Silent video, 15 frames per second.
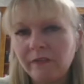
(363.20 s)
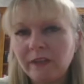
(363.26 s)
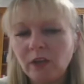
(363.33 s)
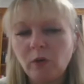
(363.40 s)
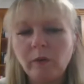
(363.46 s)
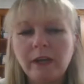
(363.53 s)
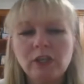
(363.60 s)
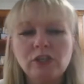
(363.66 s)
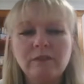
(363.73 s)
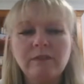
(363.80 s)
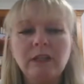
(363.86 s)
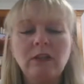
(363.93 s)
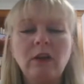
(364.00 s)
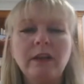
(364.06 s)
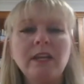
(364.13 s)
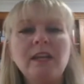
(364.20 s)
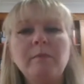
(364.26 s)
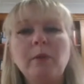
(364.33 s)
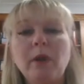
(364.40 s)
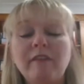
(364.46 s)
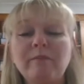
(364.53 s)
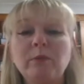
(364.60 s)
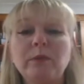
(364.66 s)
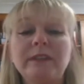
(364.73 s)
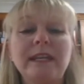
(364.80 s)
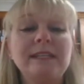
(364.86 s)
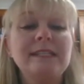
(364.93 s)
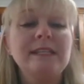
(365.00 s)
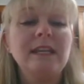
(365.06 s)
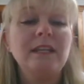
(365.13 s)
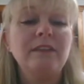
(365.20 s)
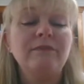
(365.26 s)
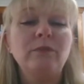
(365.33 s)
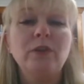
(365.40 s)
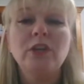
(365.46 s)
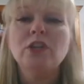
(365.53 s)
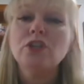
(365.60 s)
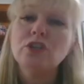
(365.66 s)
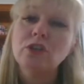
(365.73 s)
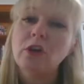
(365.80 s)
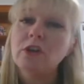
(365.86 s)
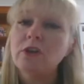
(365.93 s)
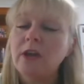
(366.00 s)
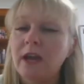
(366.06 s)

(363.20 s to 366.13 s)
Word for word: the equation of the line here, but I've brought that together for you to show you